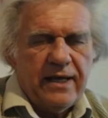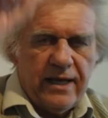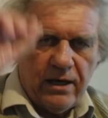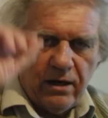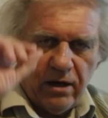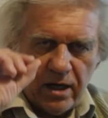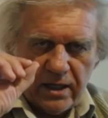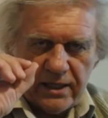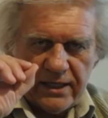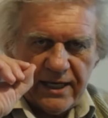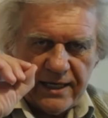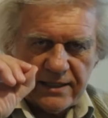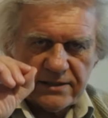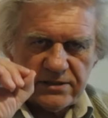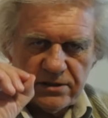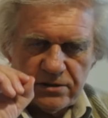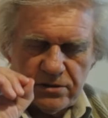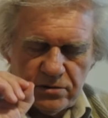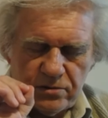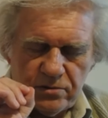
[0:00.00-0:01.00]
all he has
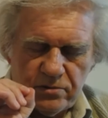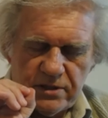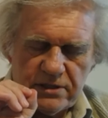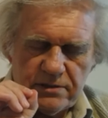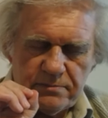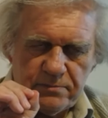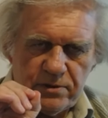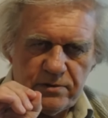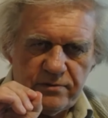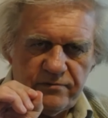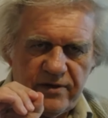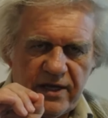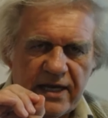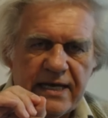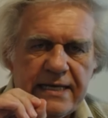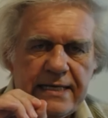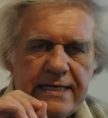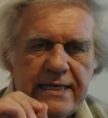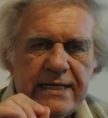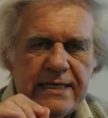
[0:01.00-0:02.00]
to do is move
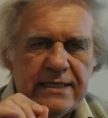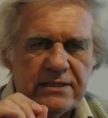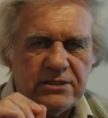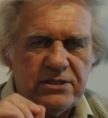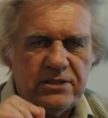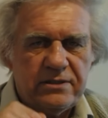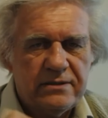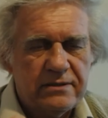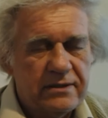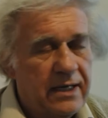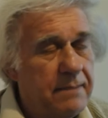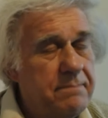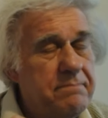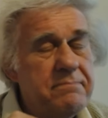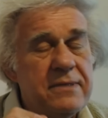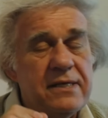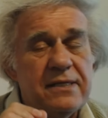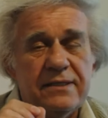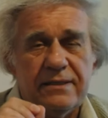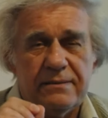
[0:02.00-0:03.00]
an inch, a
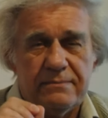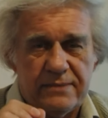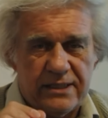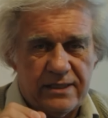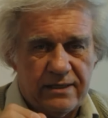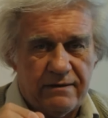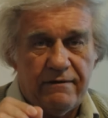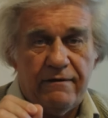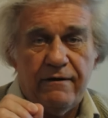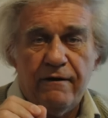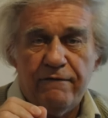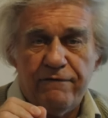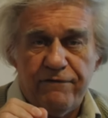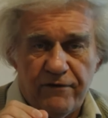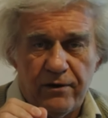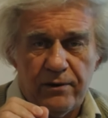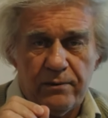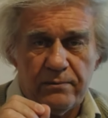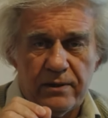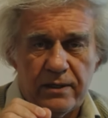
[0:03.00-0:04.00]
millimeter
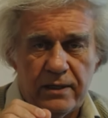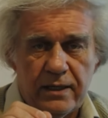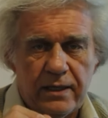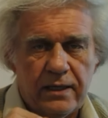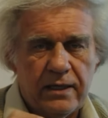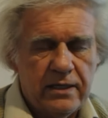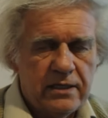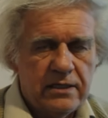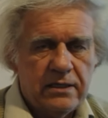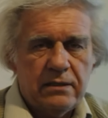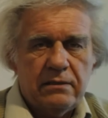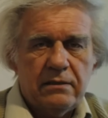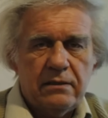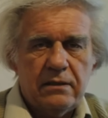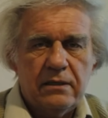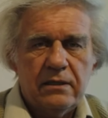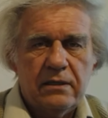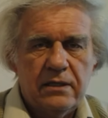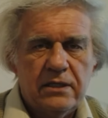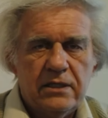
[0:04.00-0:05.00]
forward,
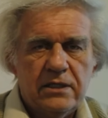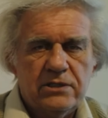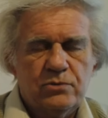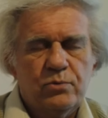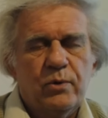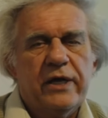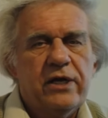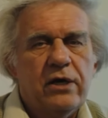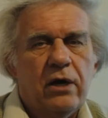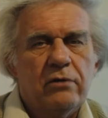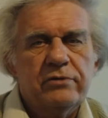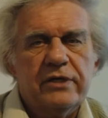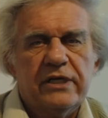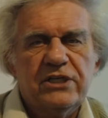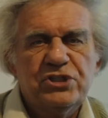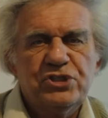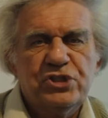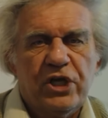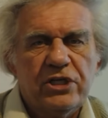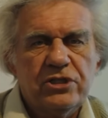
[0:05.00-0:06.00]
his weight already
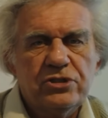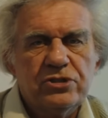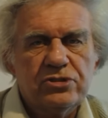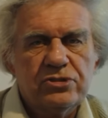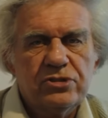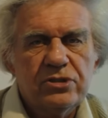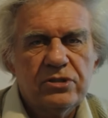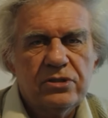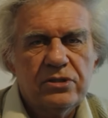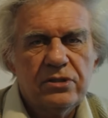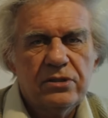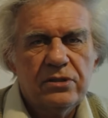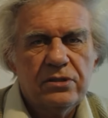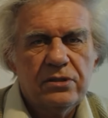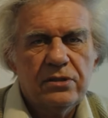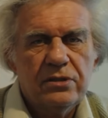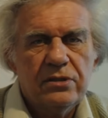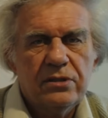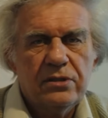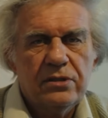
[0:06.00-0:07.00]
changes.
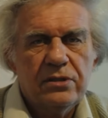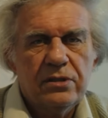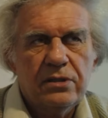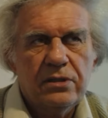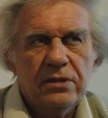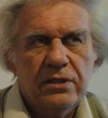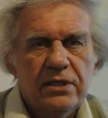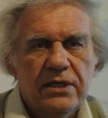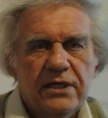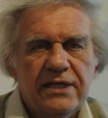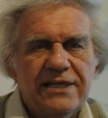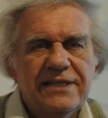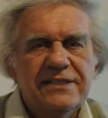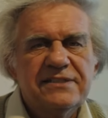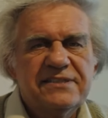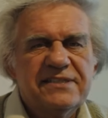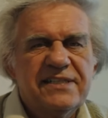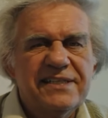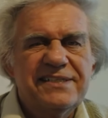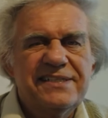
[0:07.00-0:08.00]

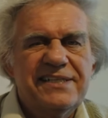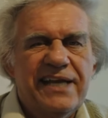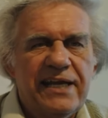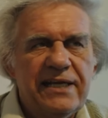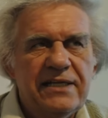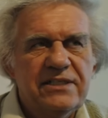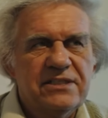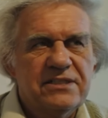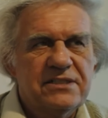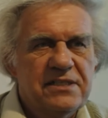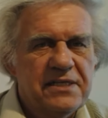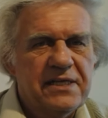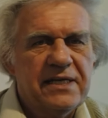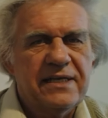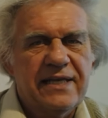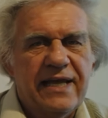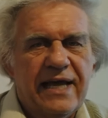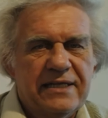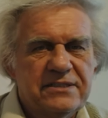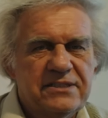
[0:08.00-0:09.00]
Instantaneously, in
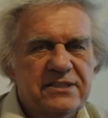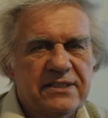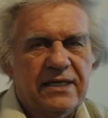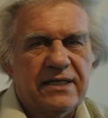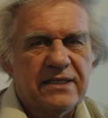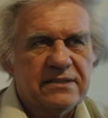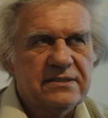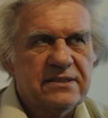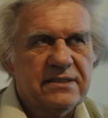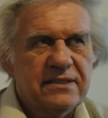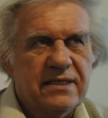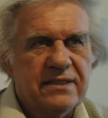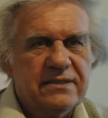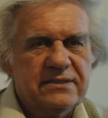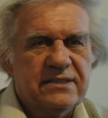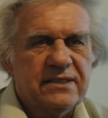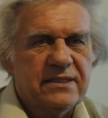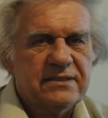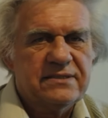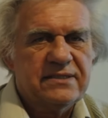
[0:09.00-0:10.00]
that sense, in the
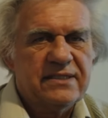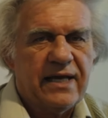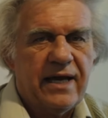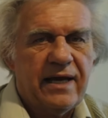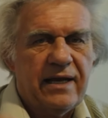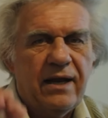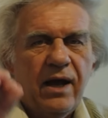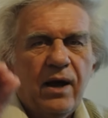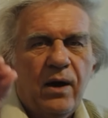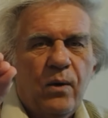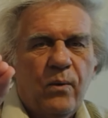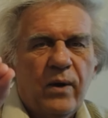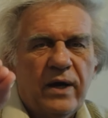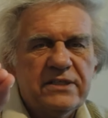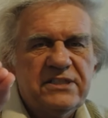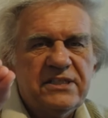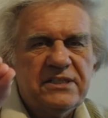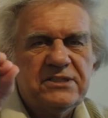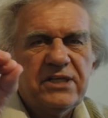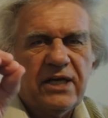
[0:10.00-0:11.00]
sense that once
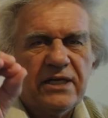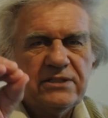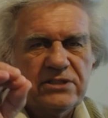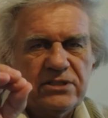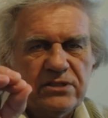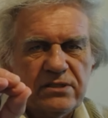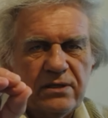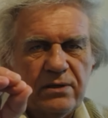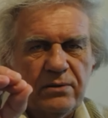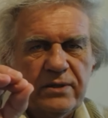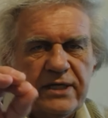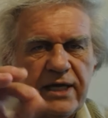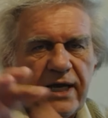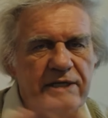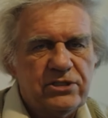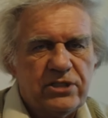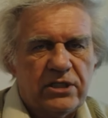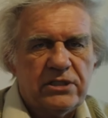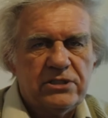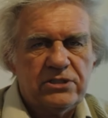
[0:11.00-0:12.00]
he changes
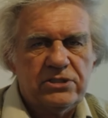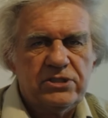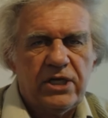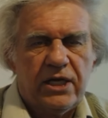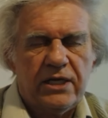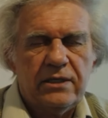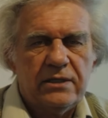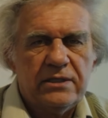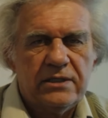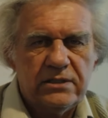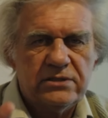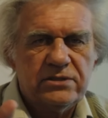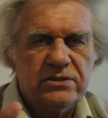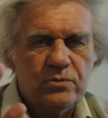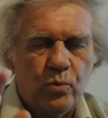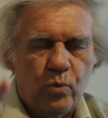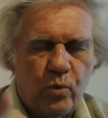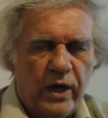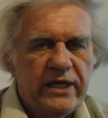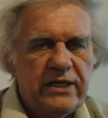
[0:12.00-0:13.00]
location, his, cha- his
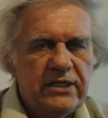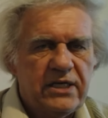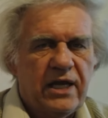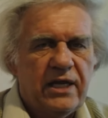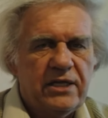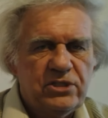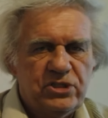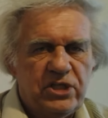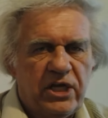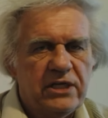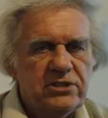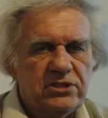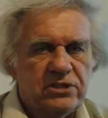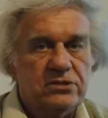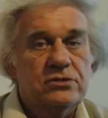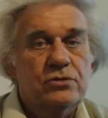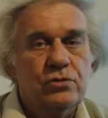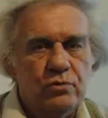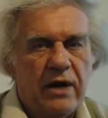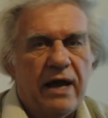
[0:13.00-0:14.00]
weight
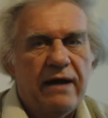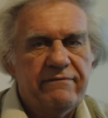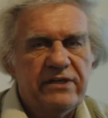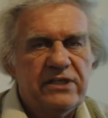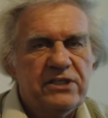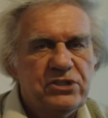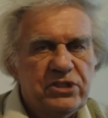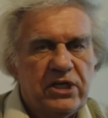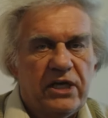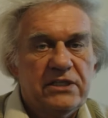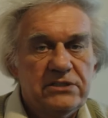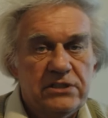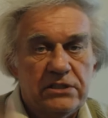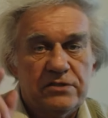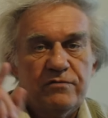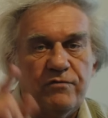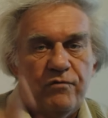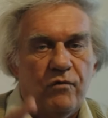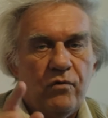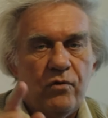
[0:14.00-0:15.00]
changes, gravity changes
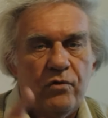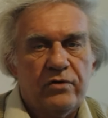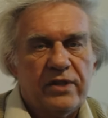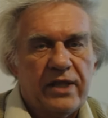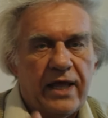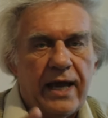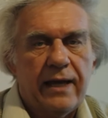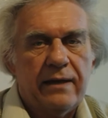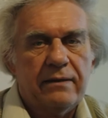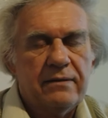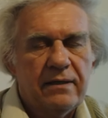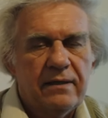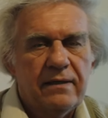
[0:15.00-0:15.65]
for that